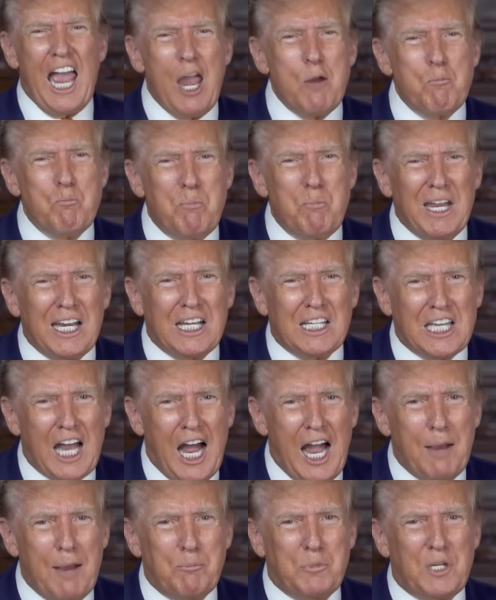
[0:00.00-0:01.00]
A
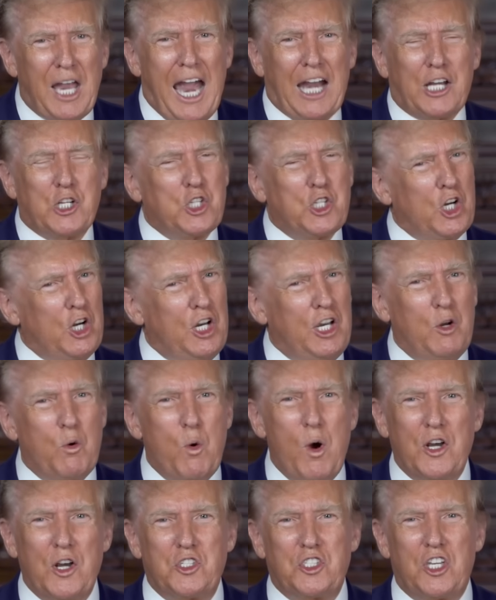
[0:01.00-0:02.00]
big-time taxer, he
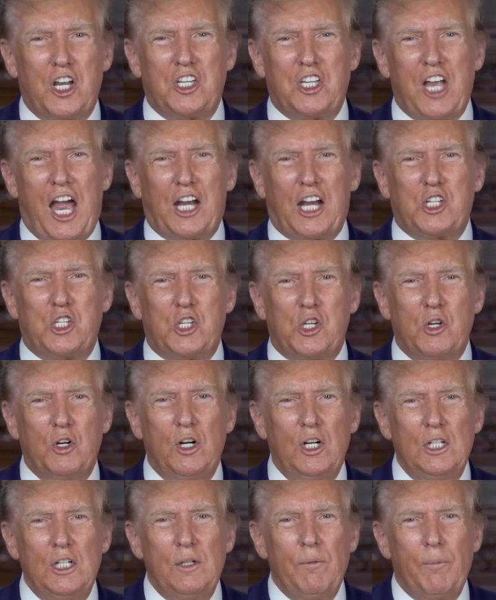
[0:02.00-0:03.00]
wants to tax you.
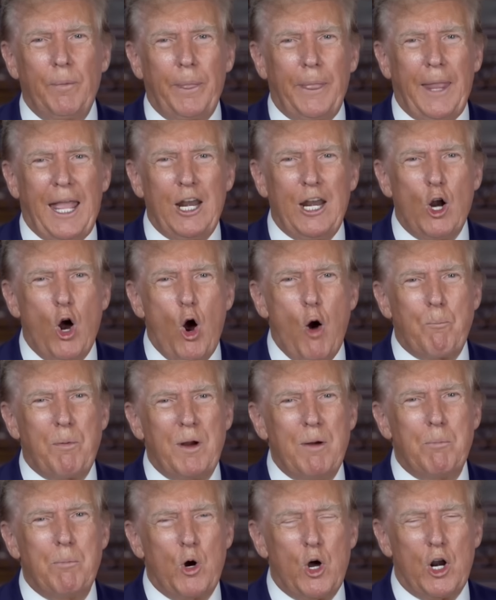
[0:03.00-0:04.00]
An
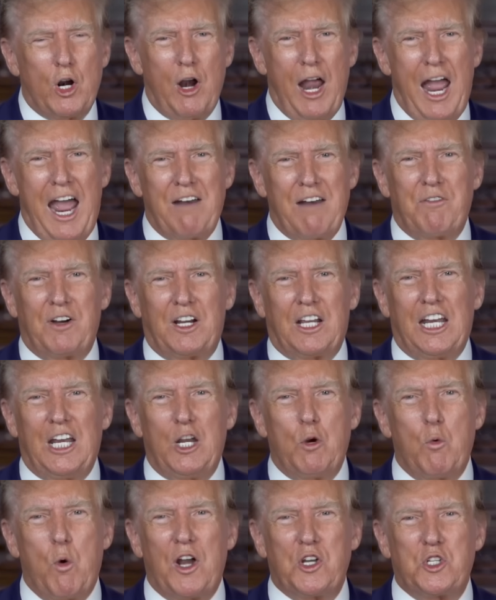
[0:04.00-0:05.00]
open border advocate,
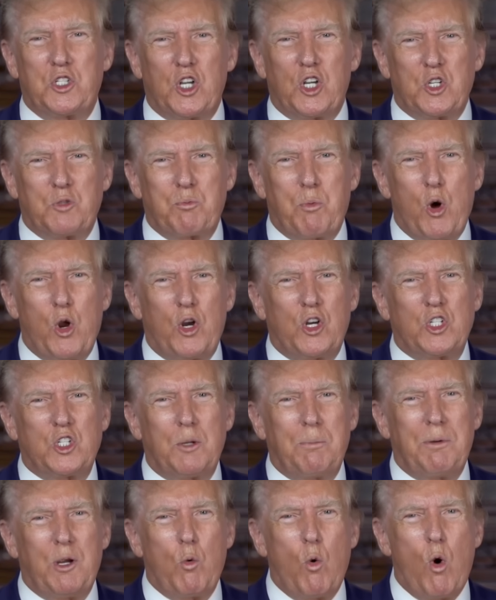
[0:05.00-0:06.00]
he wants those borders
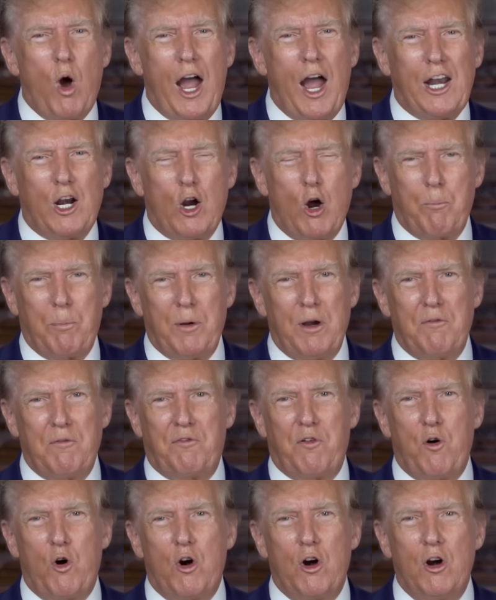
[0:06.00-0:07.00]
to be wide open
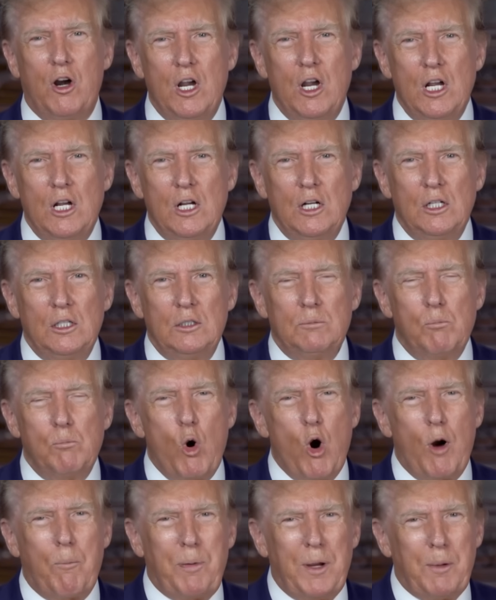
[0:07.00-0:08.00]
for
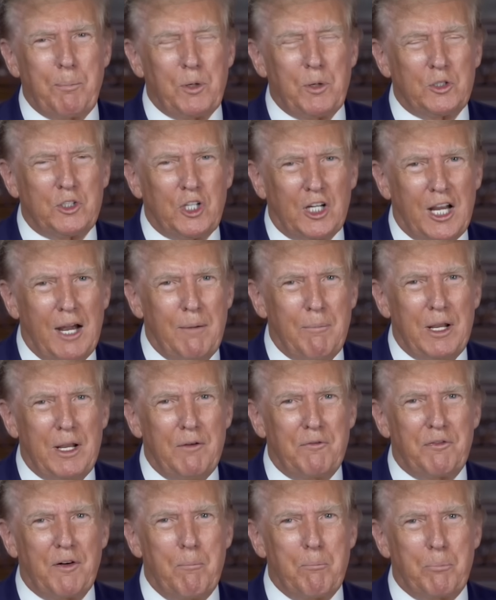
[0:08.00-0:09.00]
more people to come
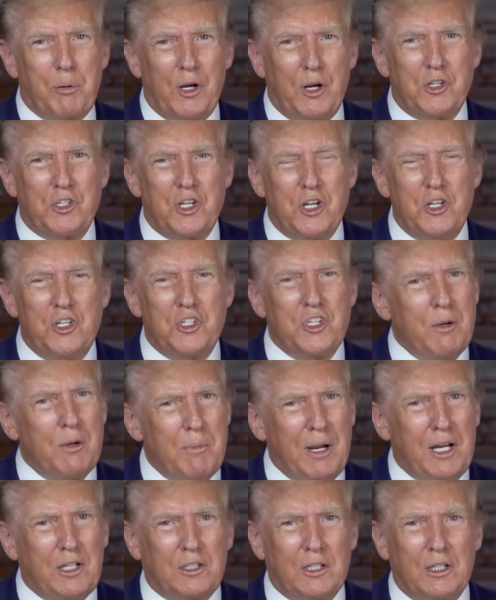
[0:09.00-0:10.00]
in from prisons and
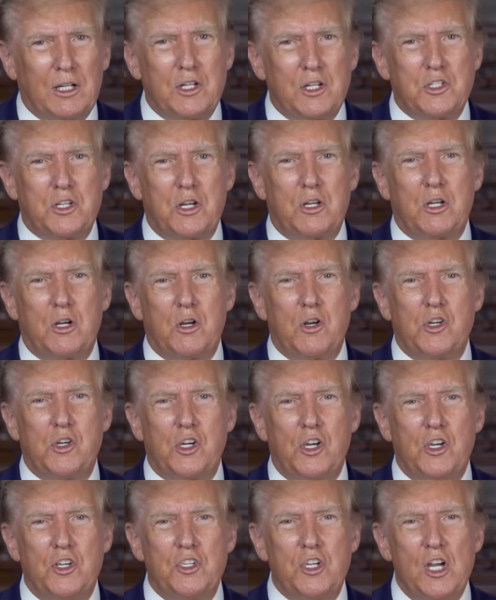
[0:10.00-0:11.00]
mental
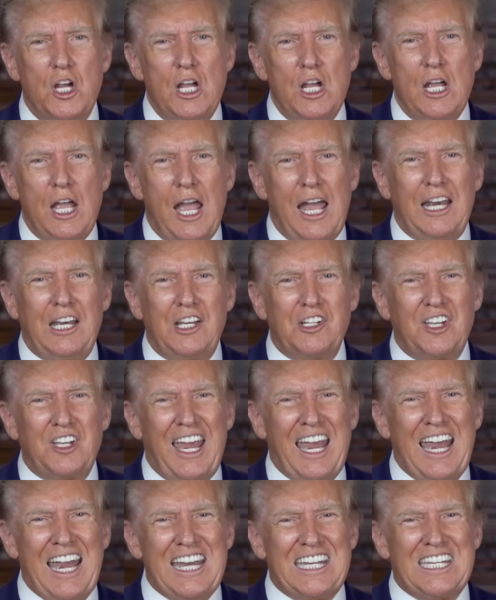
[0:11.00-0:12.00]
institutions. And he's
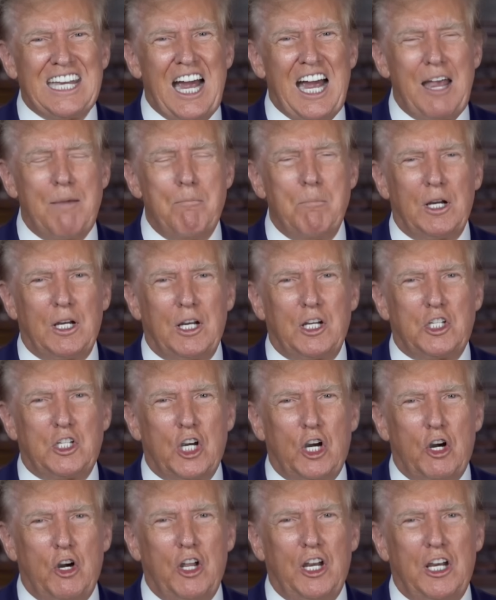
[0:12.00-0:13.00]

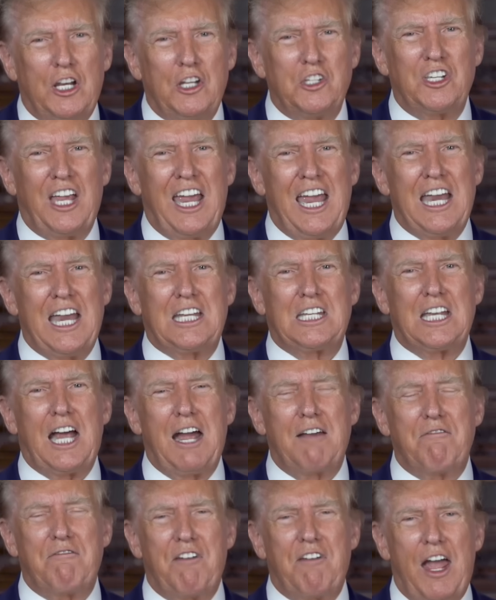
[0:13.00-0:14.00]
anti-military and he's
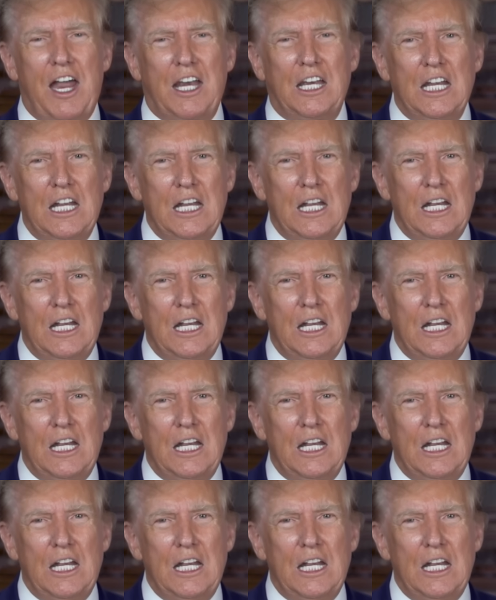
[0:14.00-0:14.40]
anti-vet.